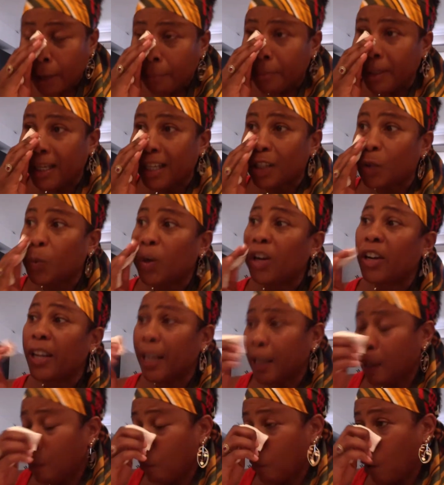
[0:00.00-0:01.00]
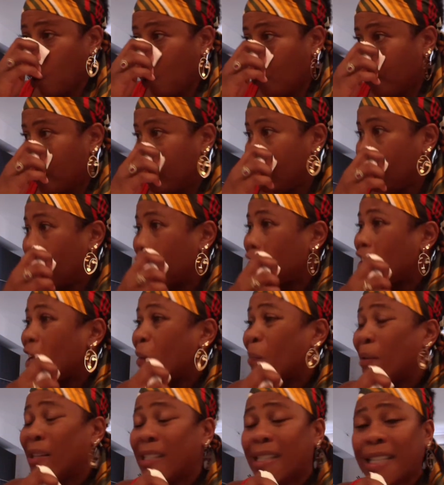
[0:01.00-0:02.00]
because we're in a moment in which
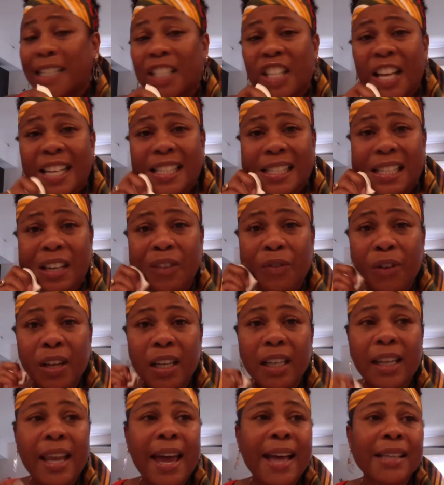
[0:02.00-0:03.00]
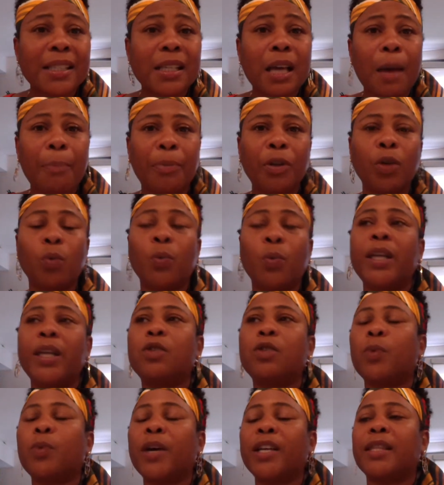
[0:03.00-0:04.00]
I've been suggesting for for the last couple of
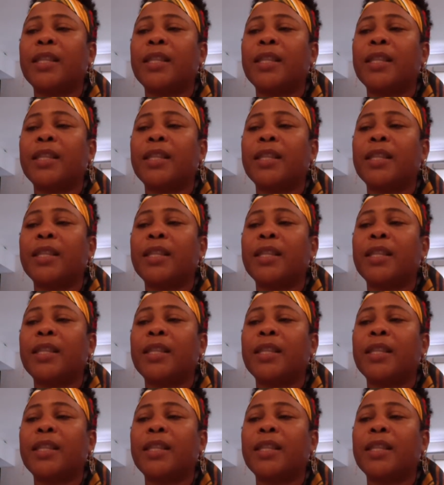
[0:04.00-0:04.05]
weeks where